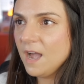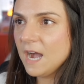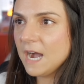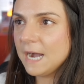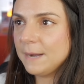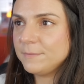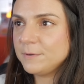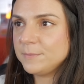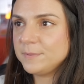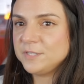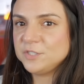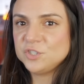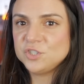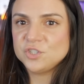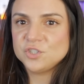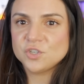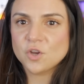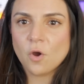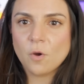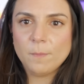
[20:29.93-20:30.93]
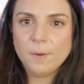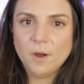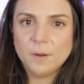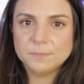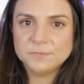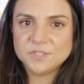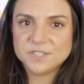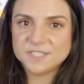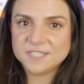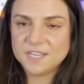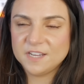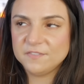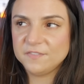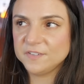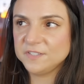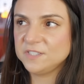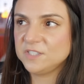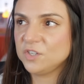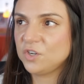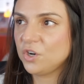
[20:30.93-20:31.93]
I'm going to be so pumped to see if
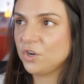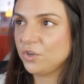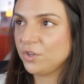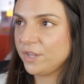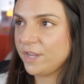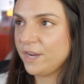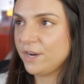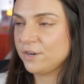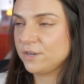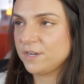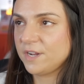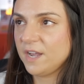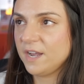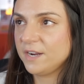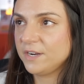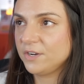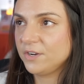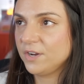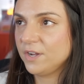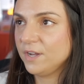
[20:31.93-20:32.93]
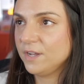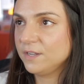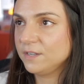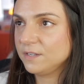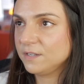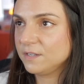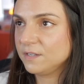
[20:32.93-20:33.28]
it's the curly haired guy or not.